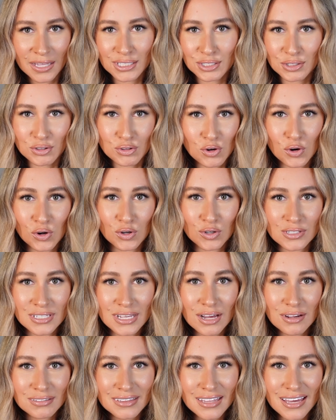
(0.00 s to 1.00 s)
little girls
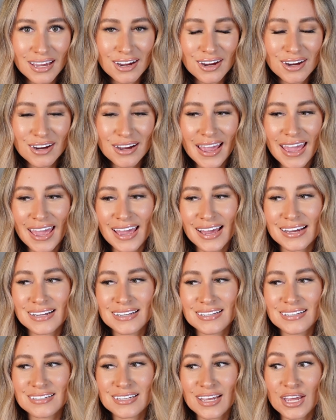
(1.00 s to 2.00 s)
out there,
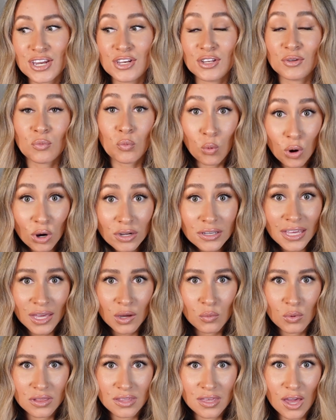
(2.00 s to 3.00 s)
and
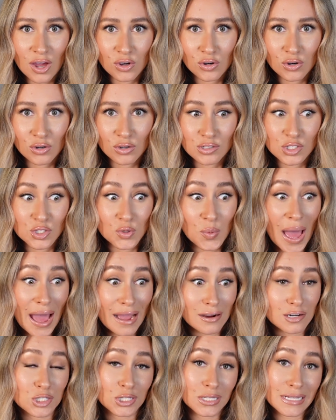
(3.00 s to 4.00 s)
working with young girls who
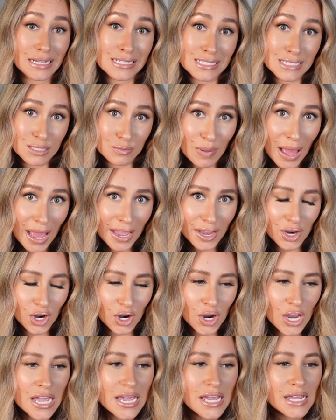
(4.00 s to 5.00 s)
actually
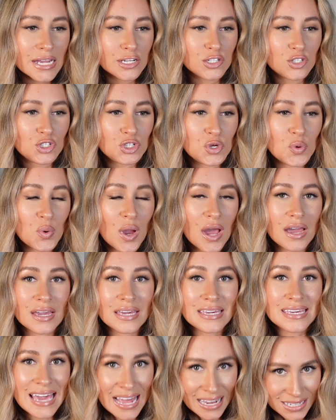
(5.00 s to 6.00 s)
aspire to
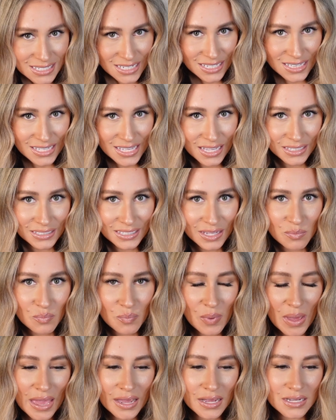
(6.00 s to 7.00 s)
get to the
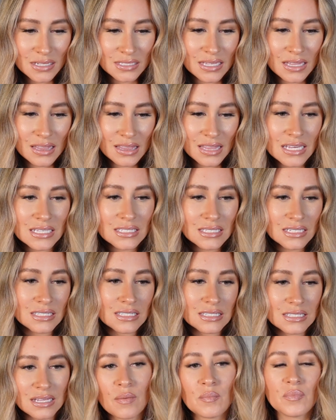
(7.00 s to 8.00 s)
Olympics, this
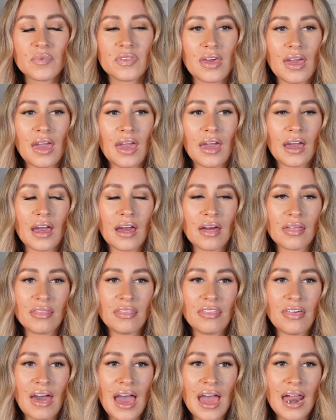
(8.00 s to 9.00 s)
is something
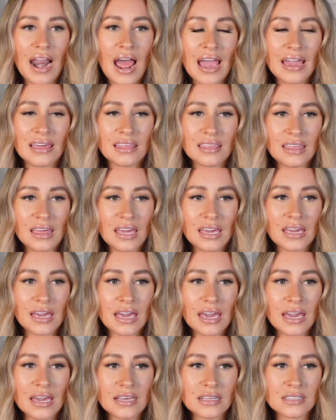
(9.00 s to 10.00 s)
that I
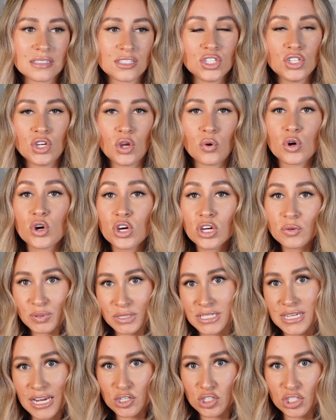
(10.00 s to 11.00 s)
think is, you know, could
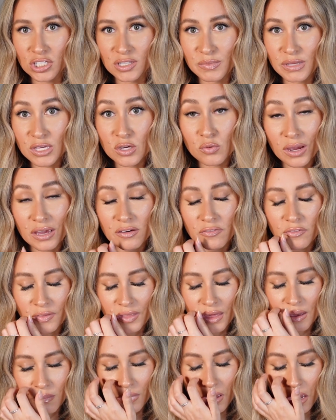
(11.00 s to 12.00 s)
potentially be great for
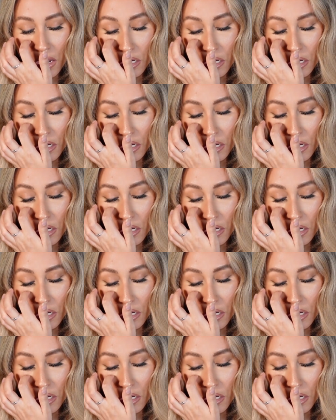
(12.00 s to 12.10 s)
them